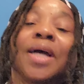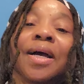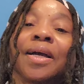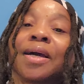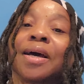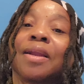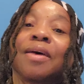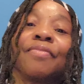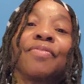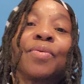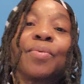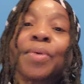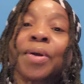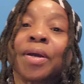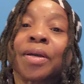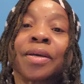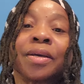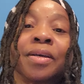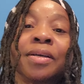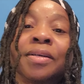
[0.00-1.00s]
I got off of
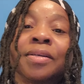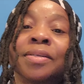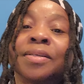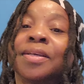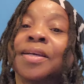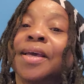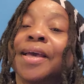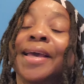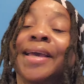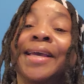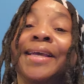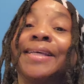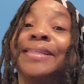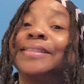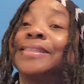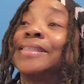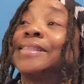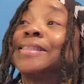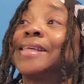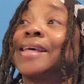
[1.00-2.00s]
work and
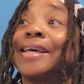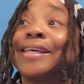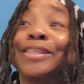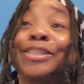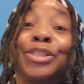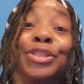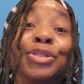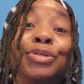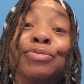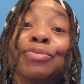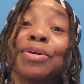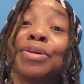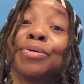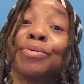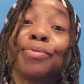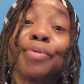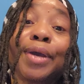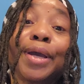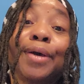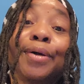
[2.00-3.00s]
just had to do running
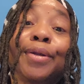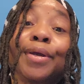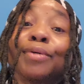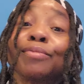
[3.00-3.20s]
around.